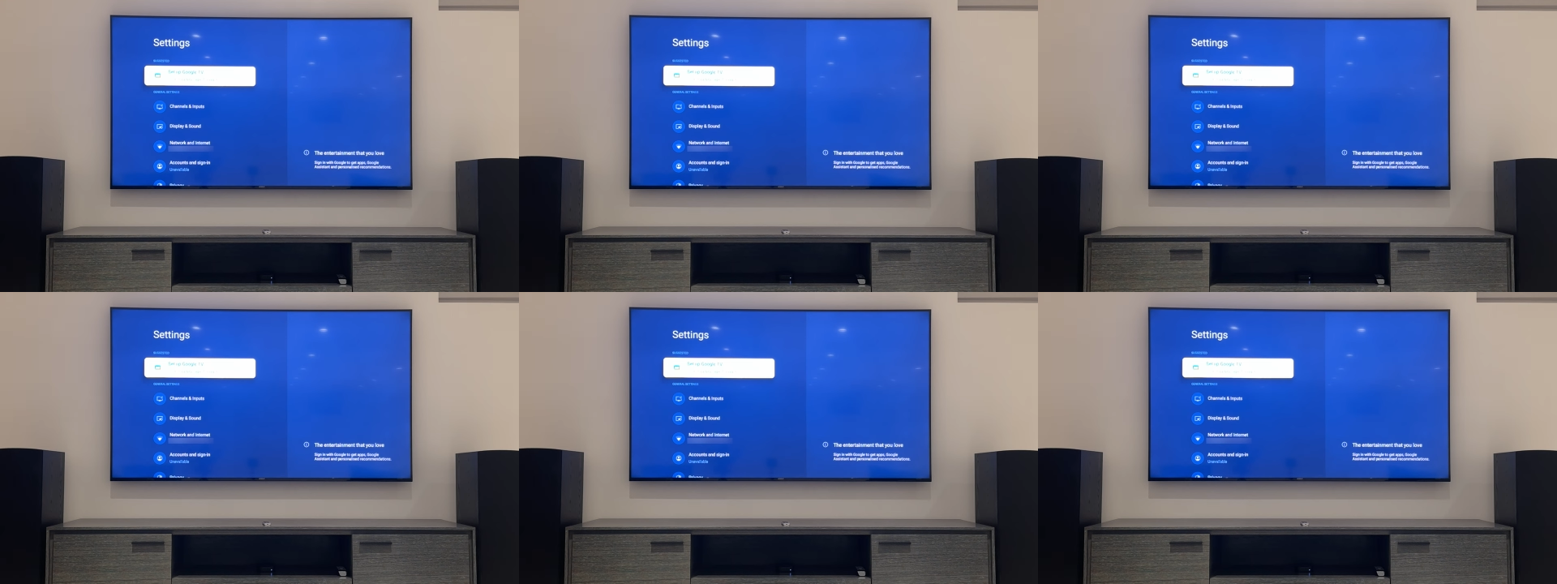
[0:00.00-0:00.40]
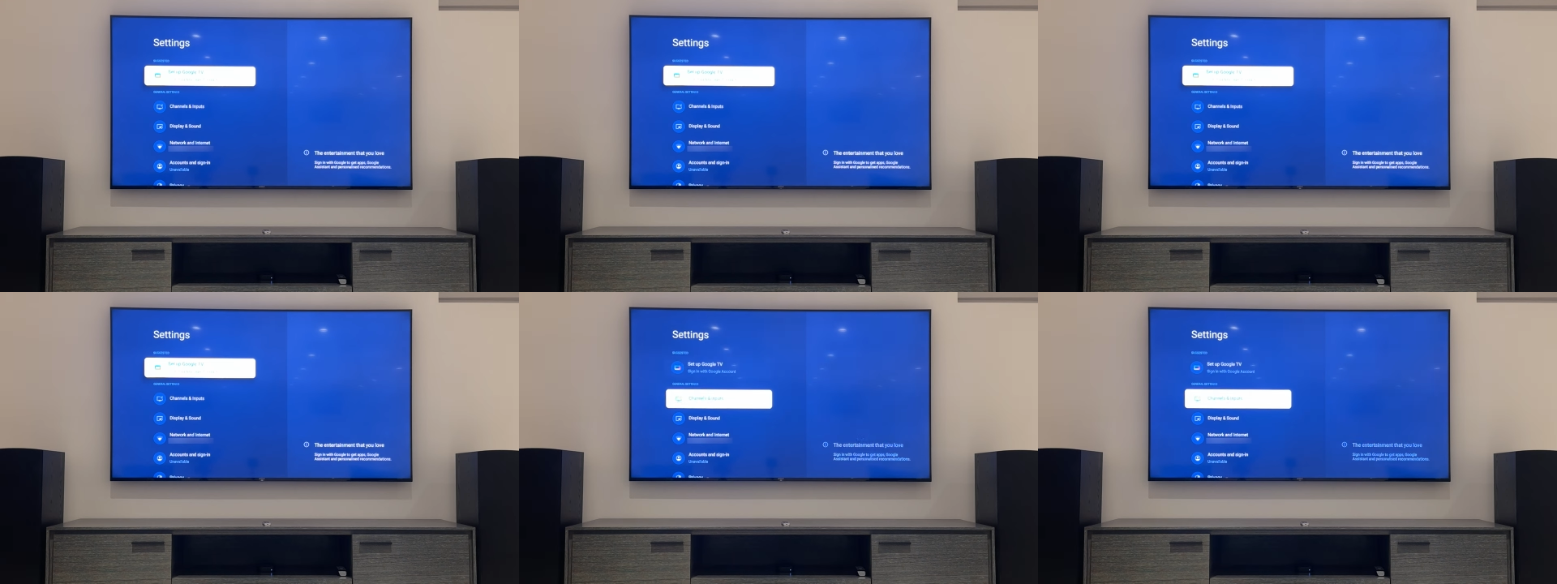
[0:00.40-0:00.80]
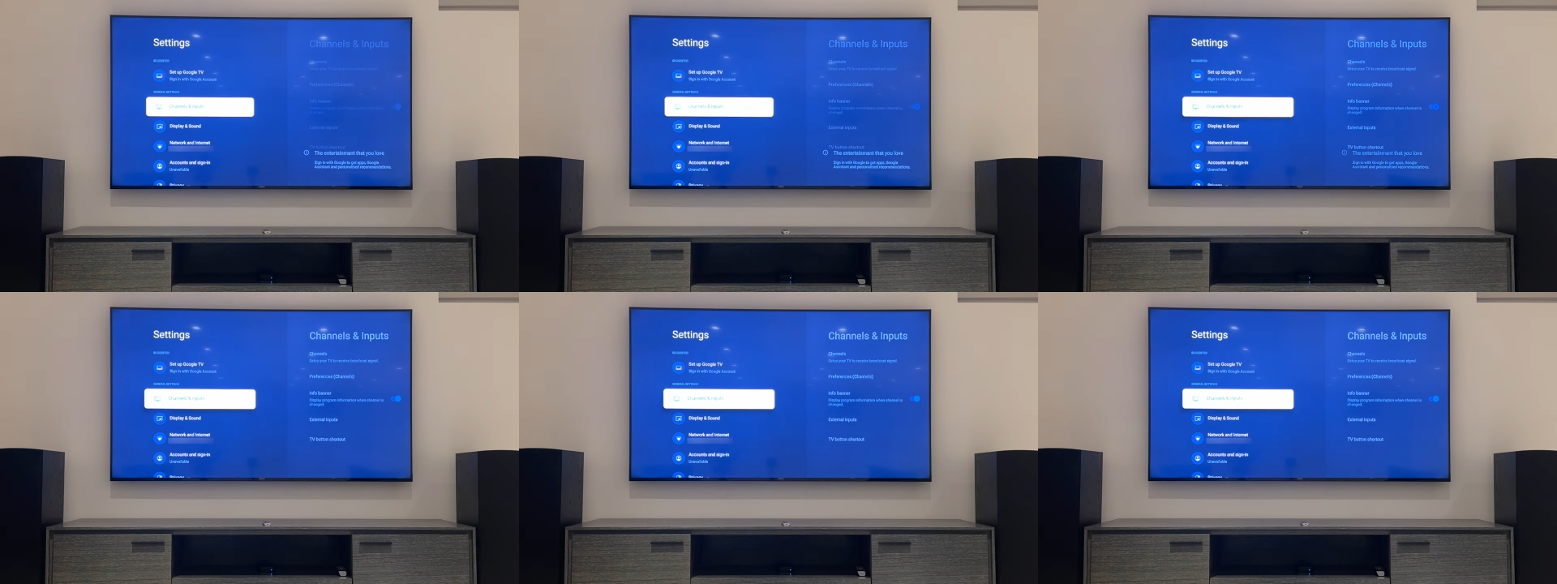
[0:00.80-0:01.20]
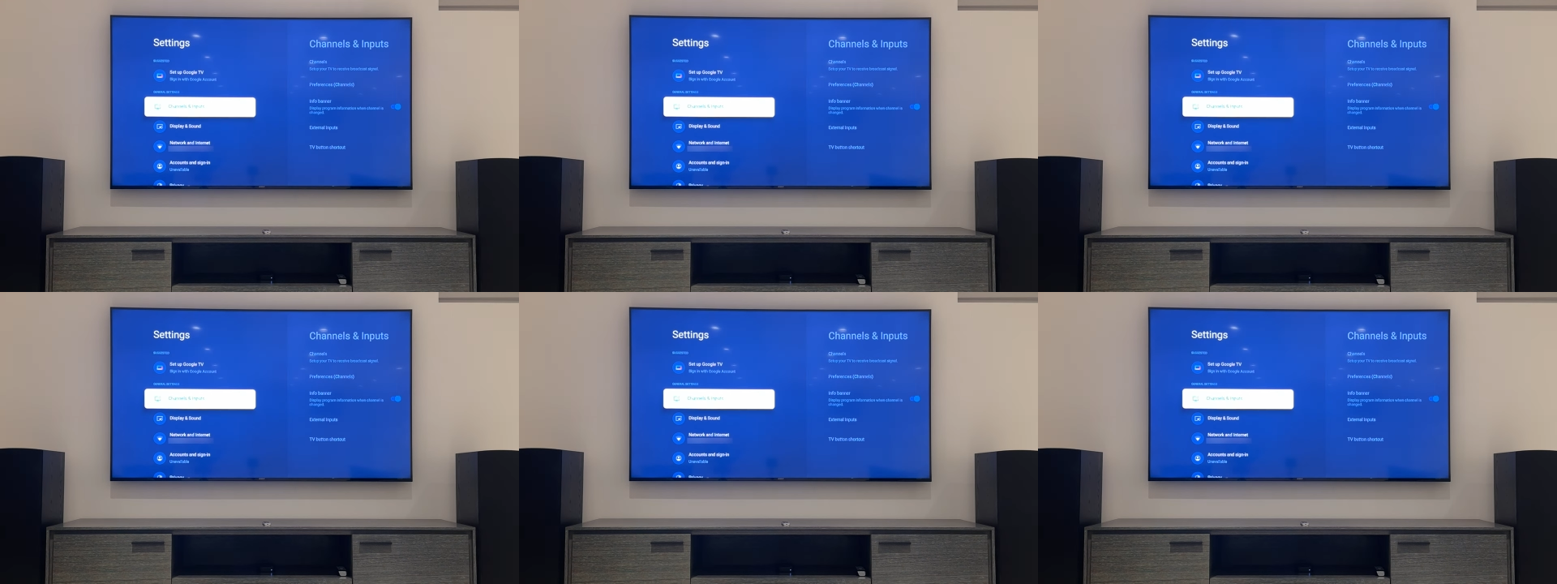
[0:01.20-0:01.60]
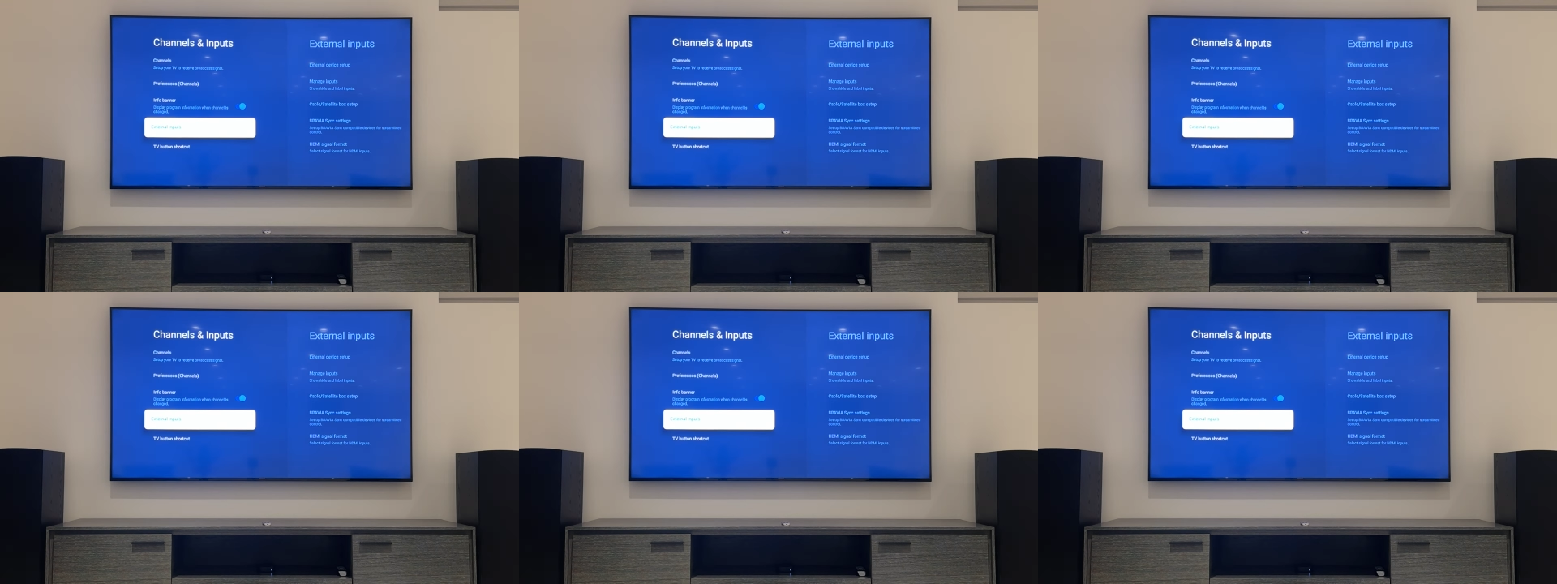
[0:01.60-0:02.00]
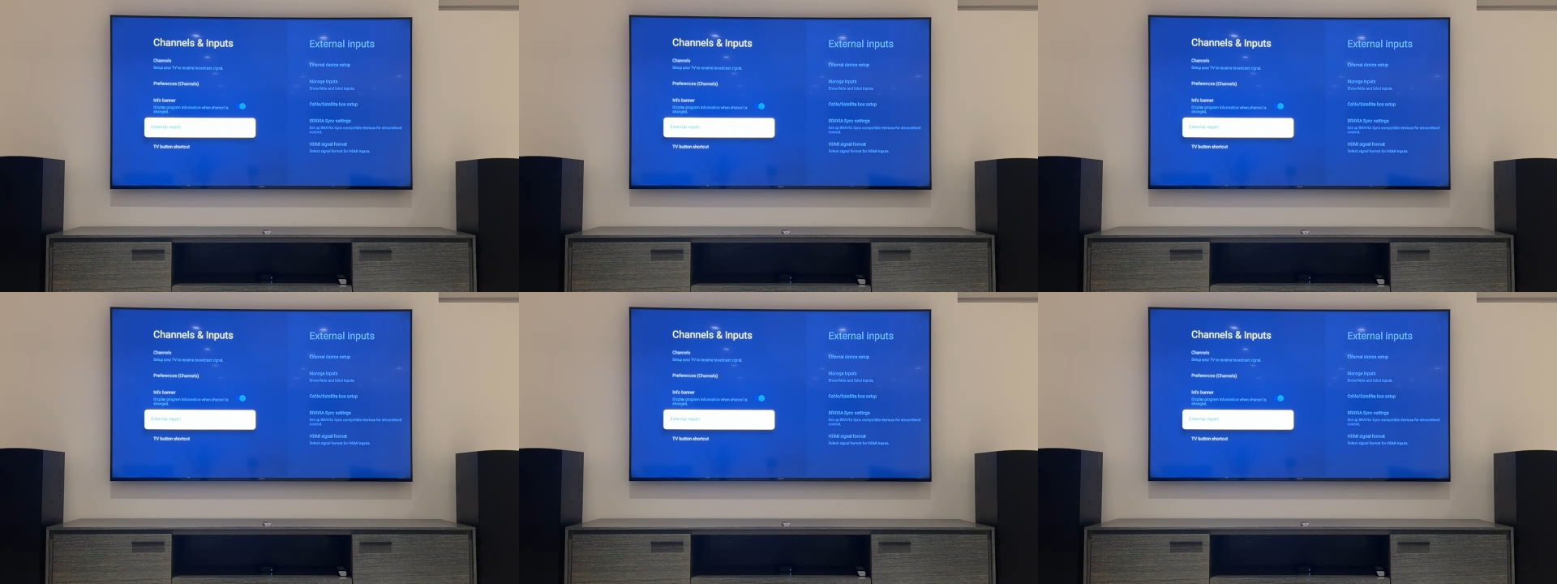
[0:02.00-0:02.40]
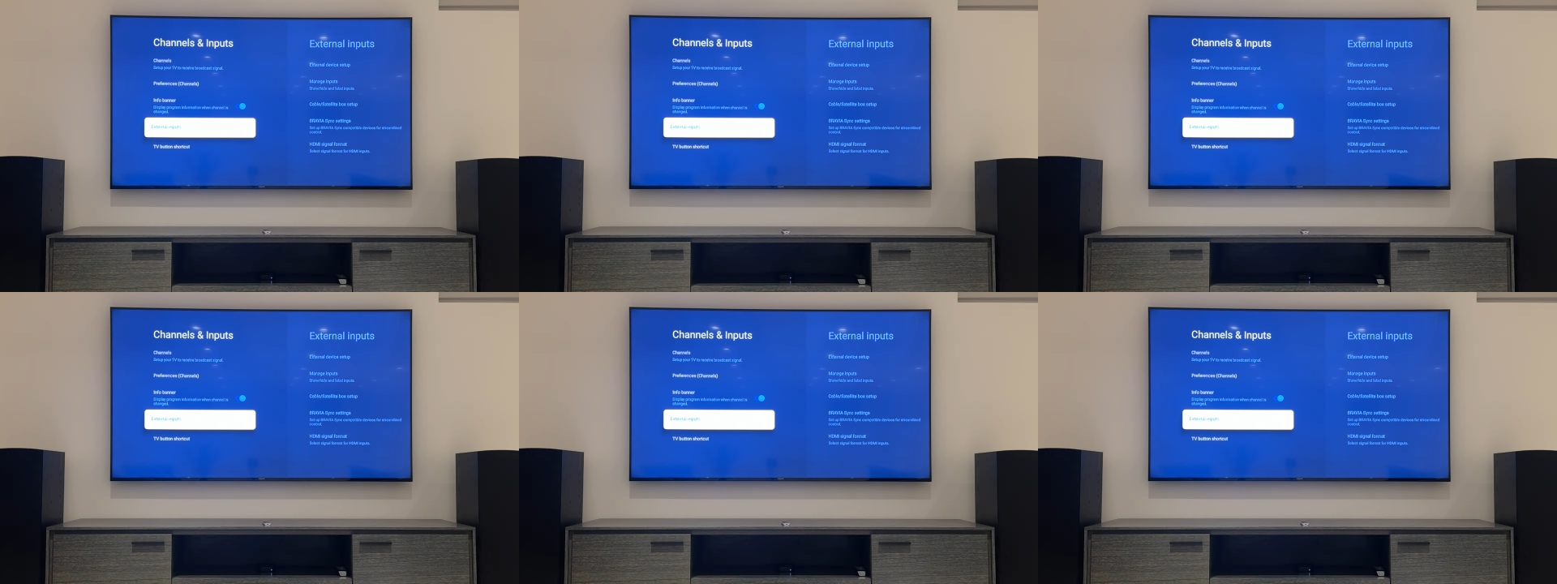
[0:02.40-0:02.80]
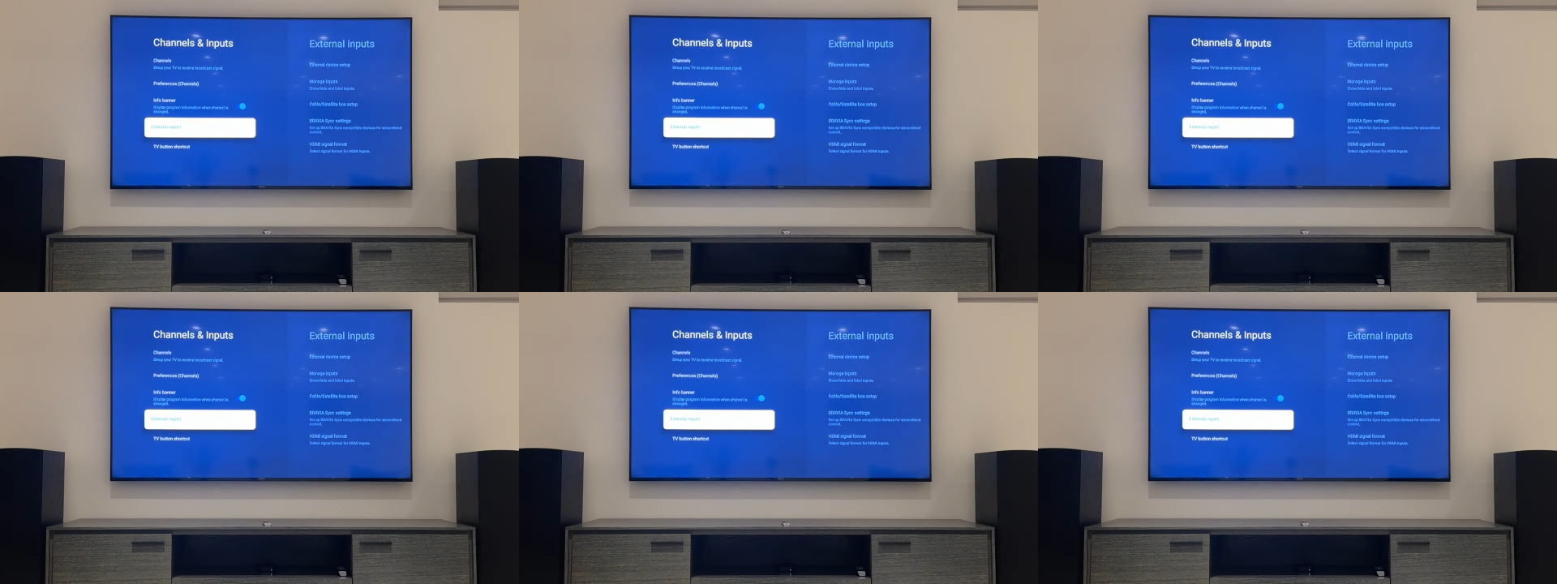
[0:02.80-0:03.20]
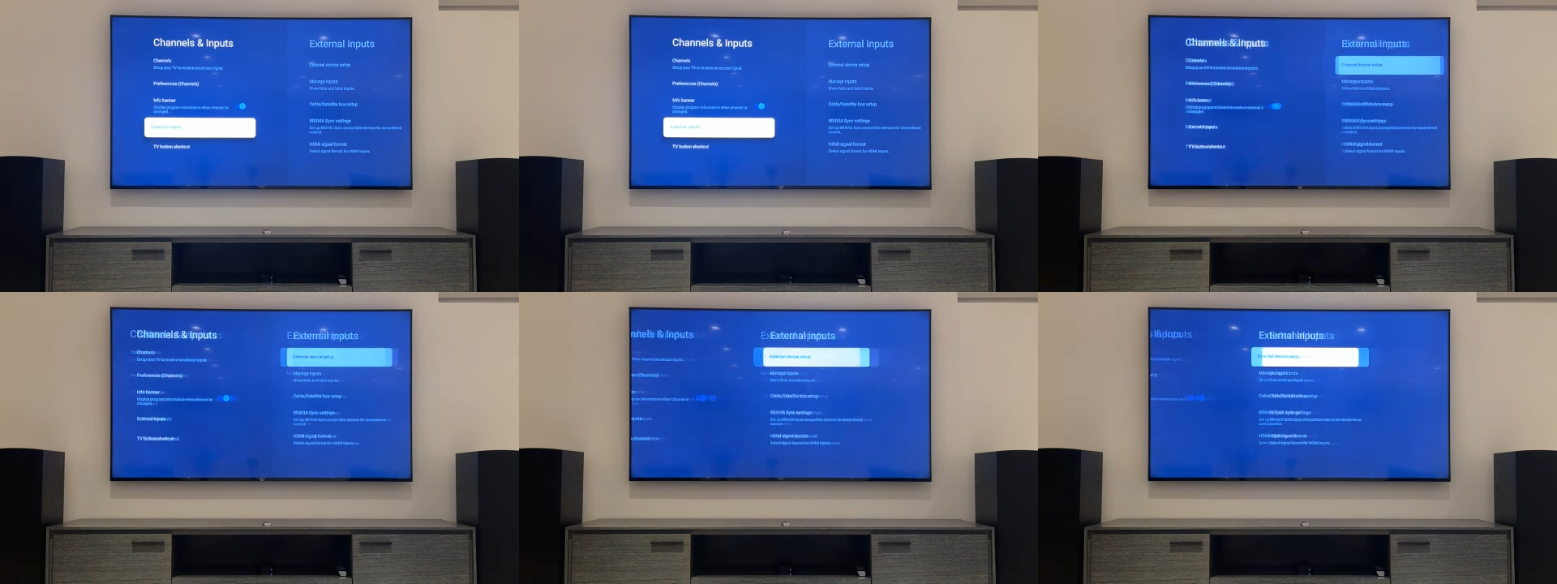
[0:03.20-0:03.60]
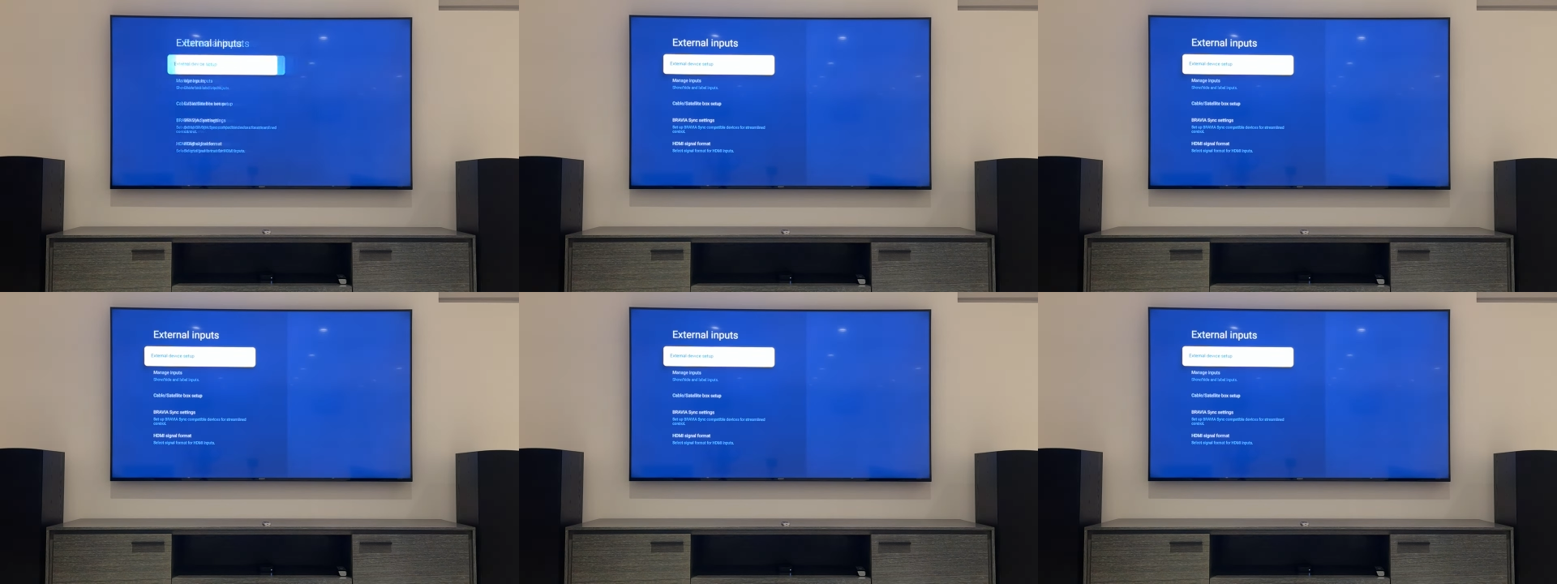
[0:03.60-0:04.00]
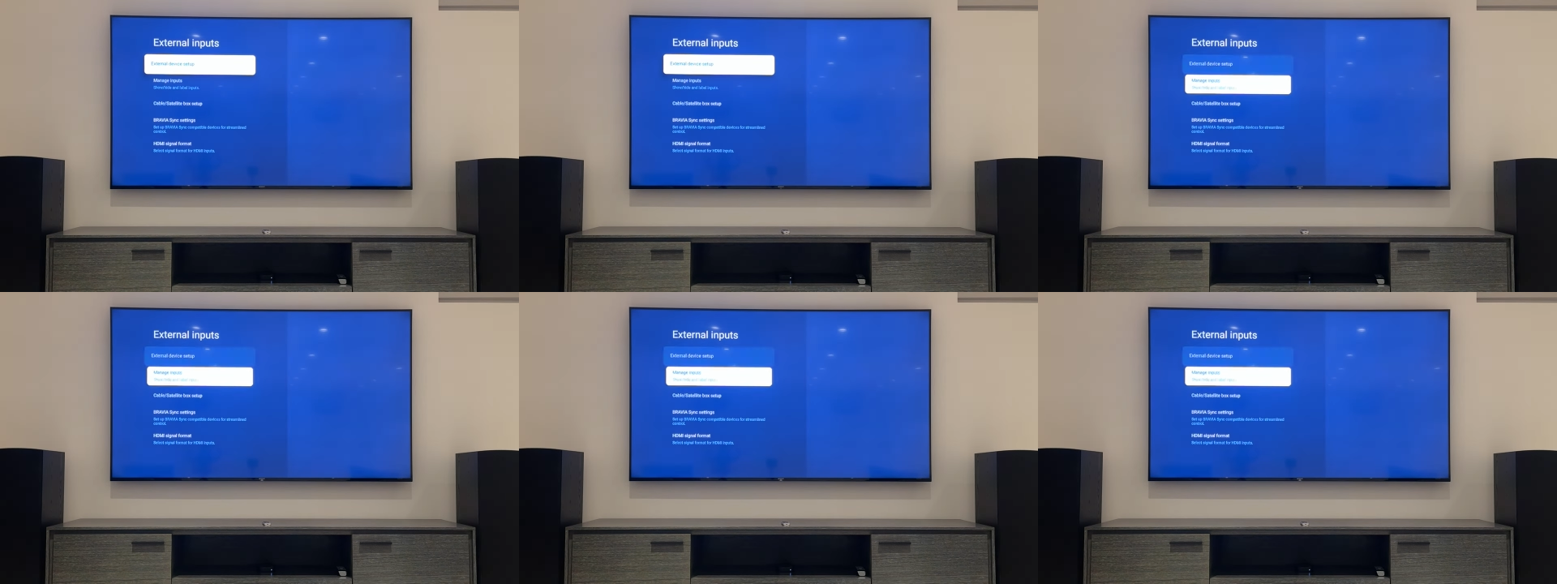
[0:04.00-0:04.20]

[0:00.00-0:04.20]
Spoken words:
Nobody's mouth can be seen.